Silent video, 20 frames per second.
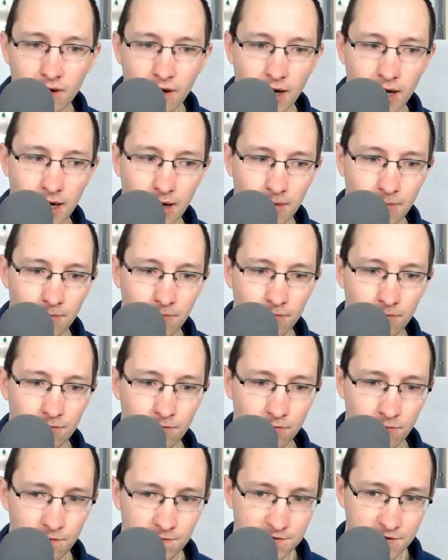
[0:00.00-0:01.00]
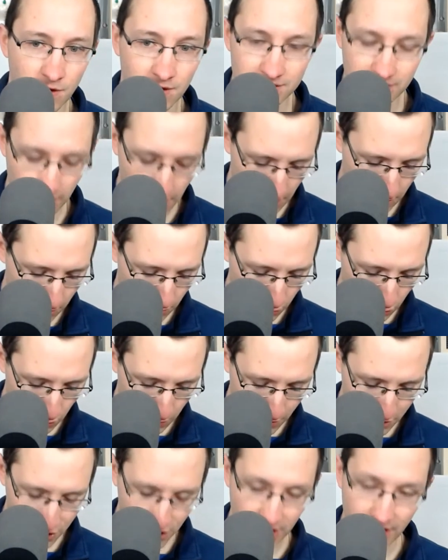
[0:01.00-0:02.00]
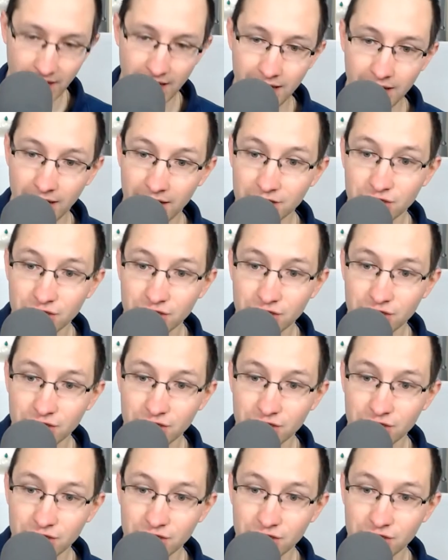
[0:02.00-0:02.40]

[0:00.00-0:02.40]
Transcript: So that's a whole bunch of gain.